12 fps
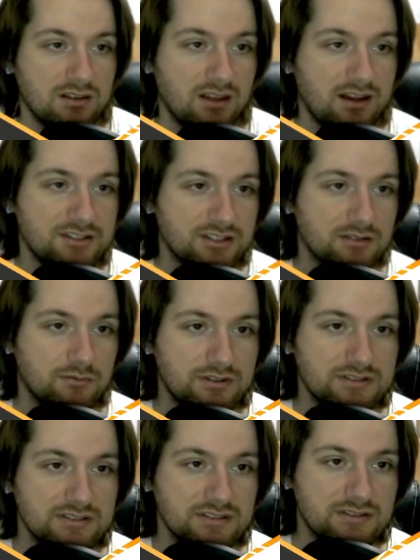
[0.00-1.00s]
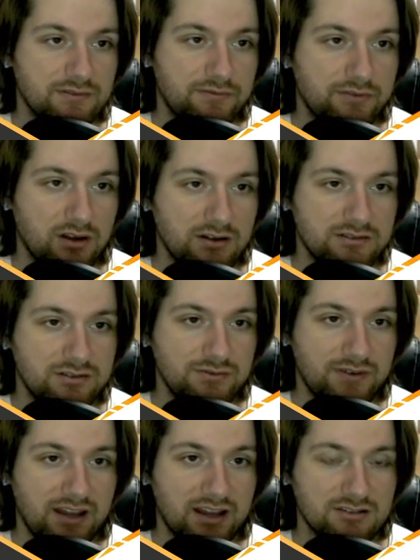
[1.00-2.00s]
logic. What is this? Flawed
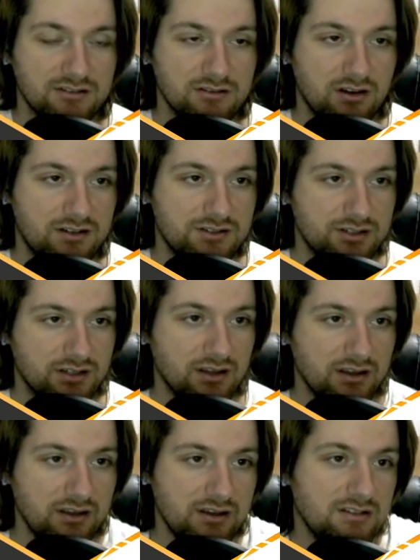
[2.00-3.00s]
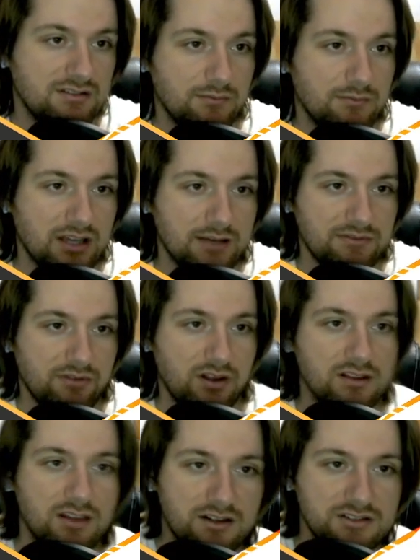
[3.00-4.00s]
two-factor logic. Sometimes
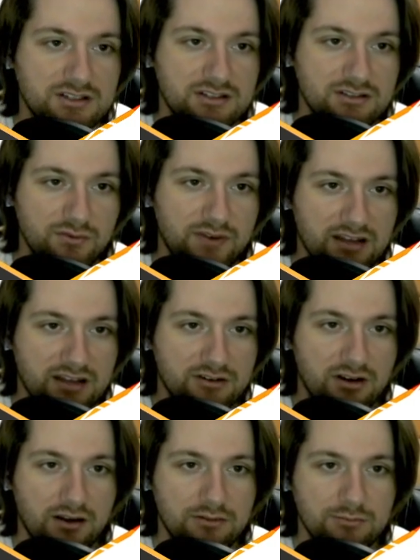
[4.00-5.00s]
flawed logic in two-factor auth